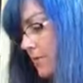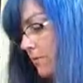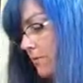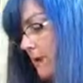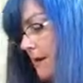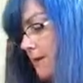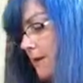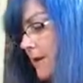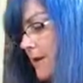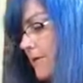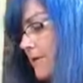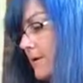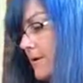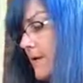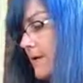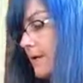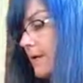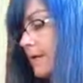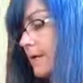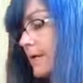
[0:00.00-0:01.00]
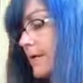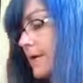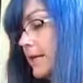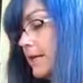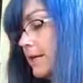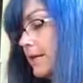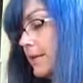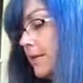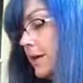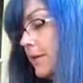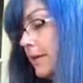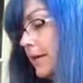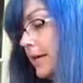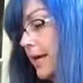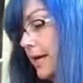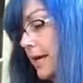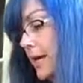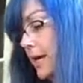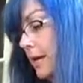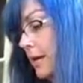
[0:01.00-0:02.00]
wrap that around, and then I just go
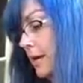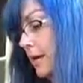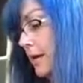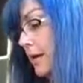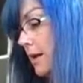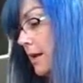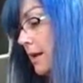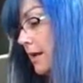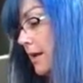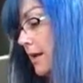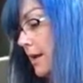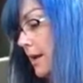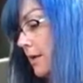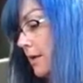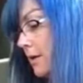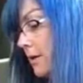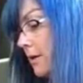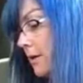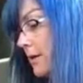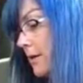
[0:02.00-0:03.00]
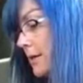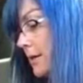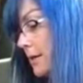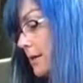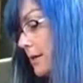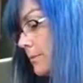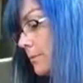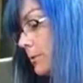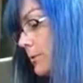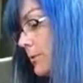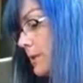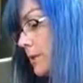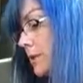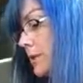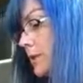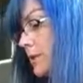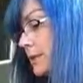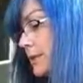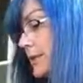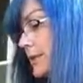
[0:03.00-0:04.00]
again. Now, the
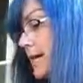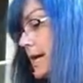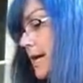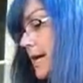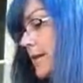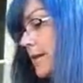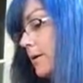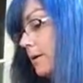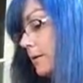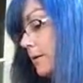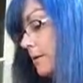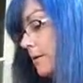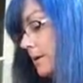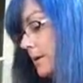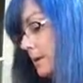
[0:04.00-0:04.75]
Parisian style